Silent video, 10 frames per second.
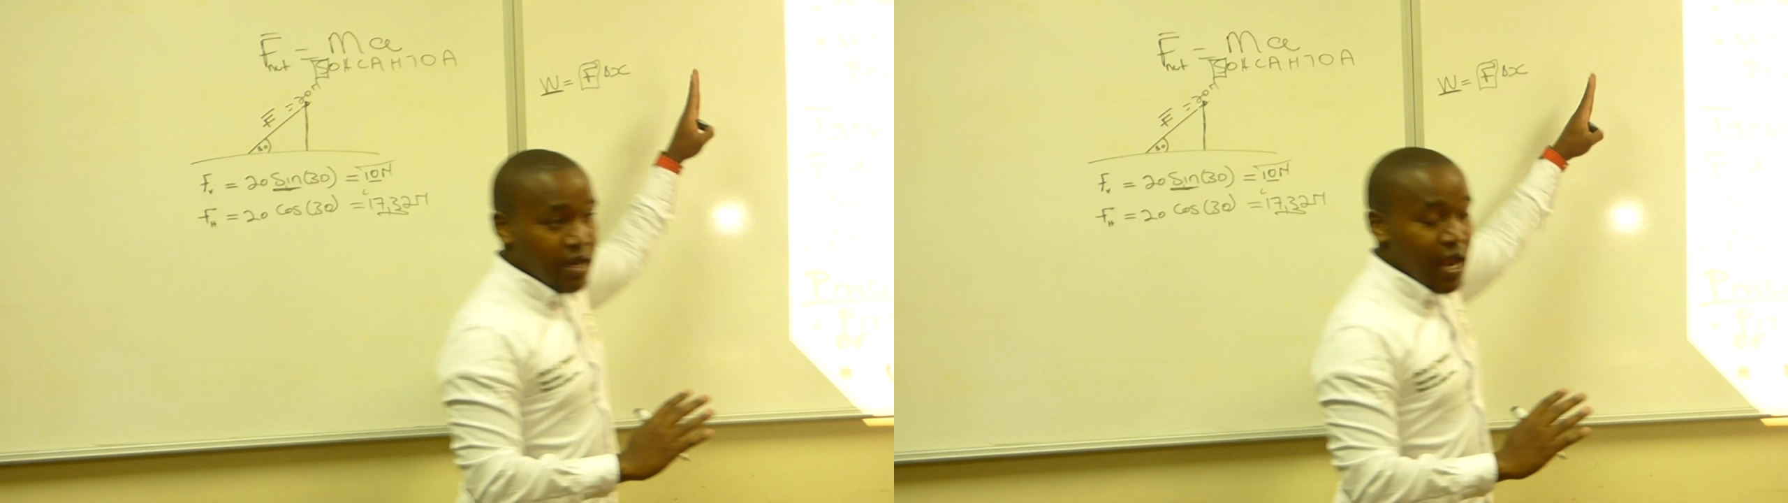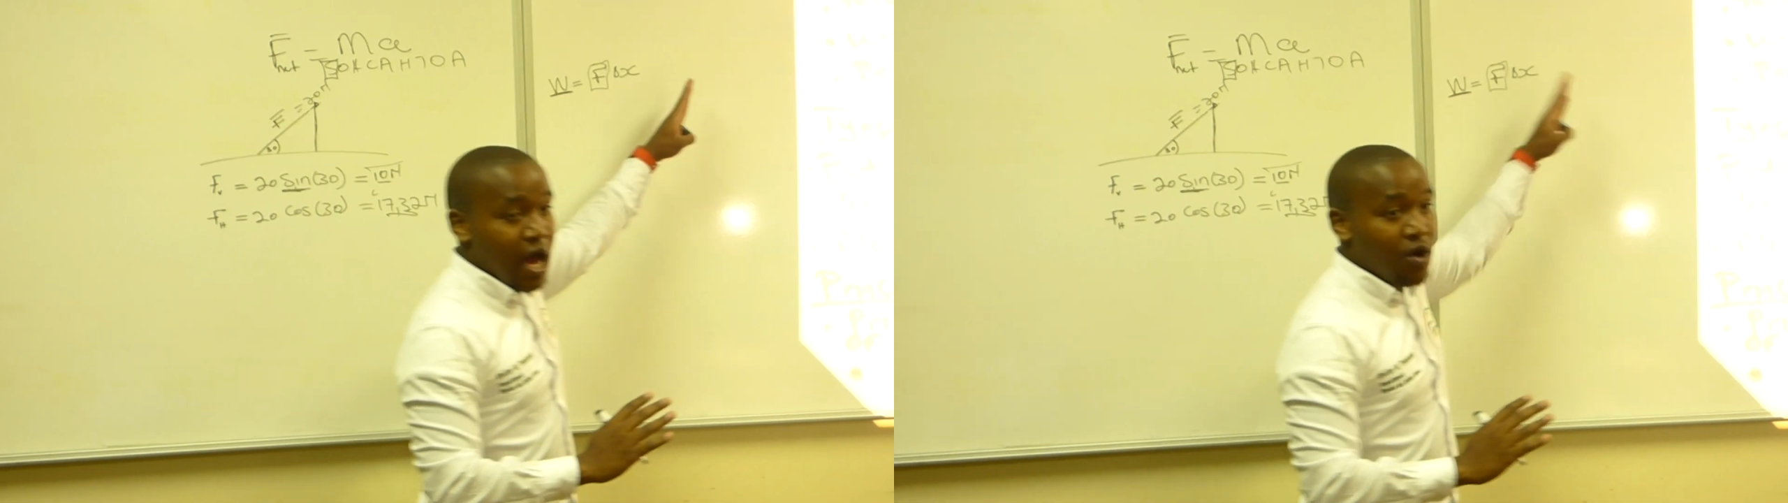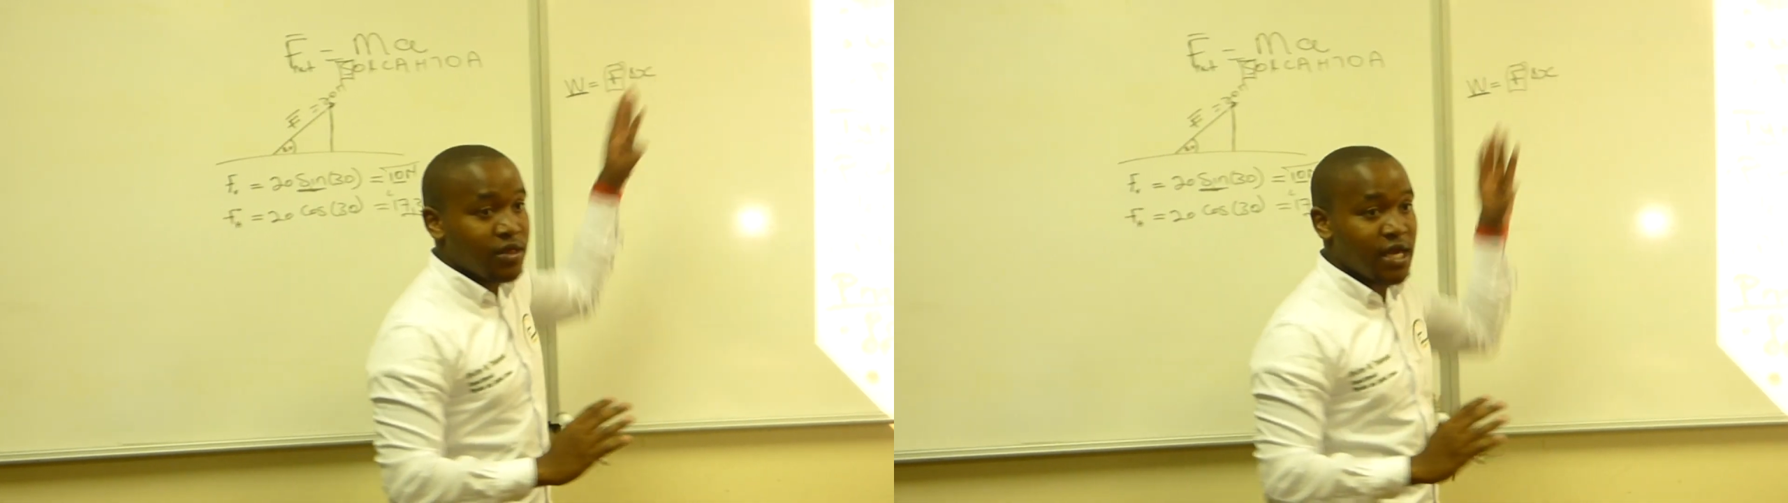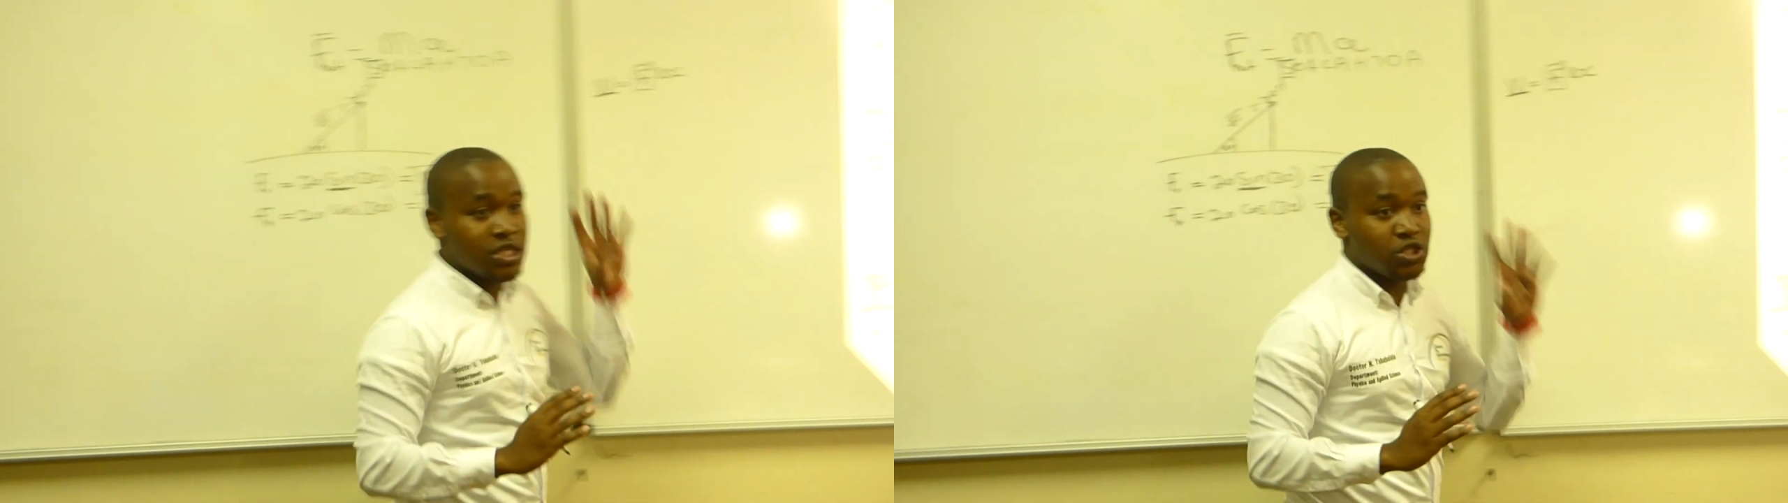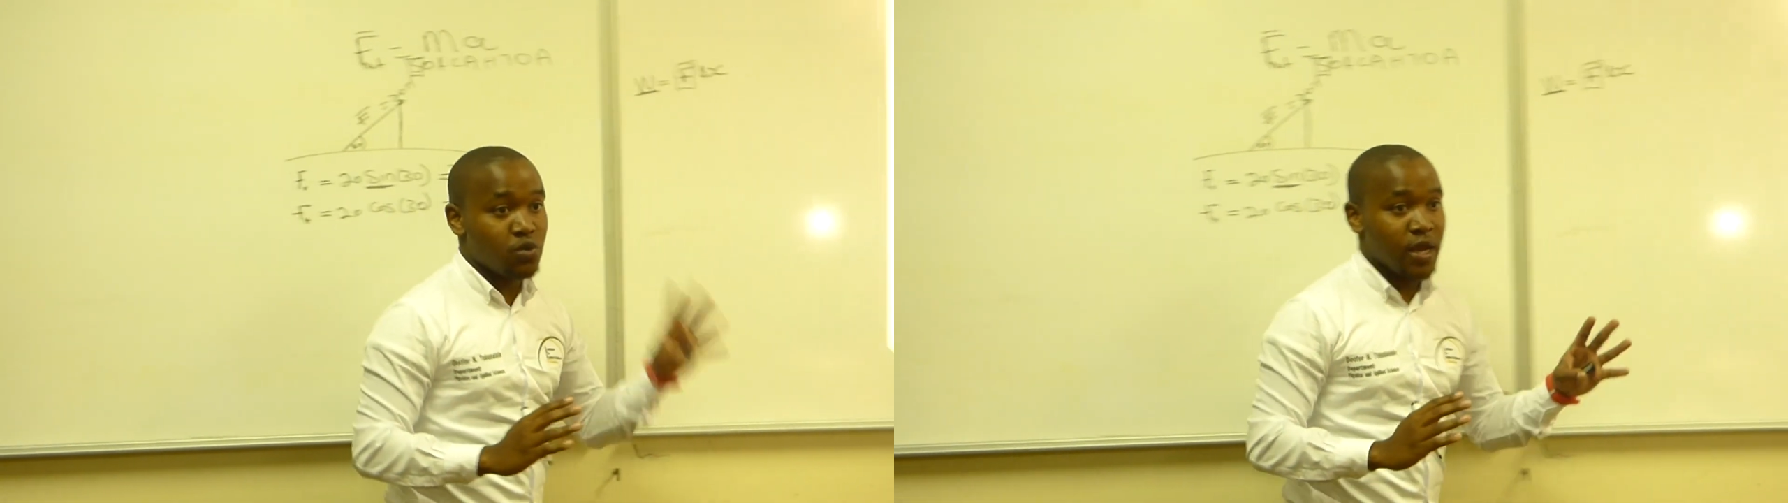Now that
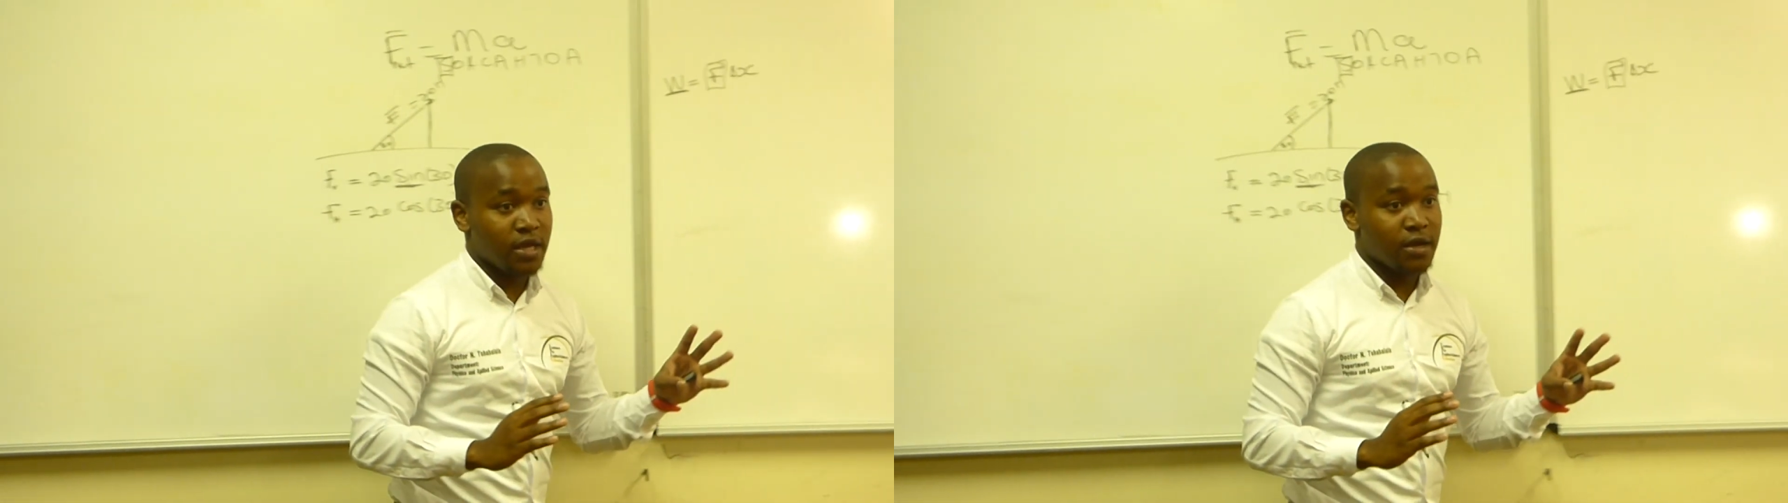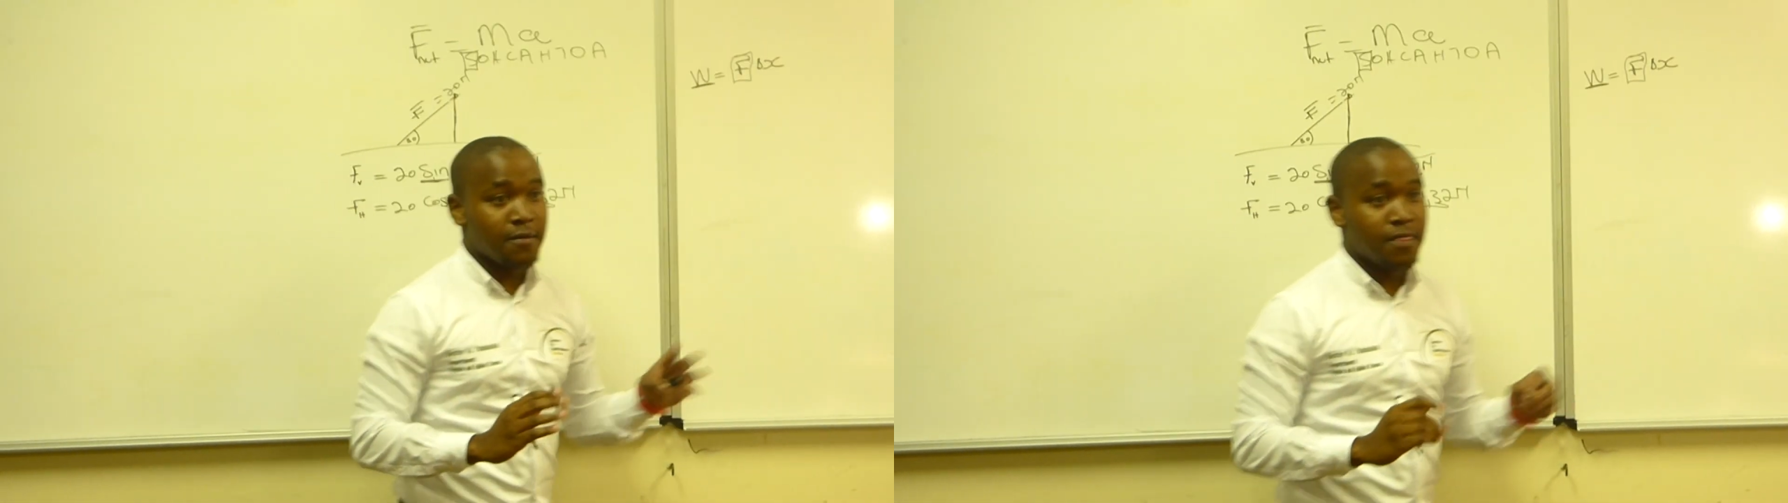is work.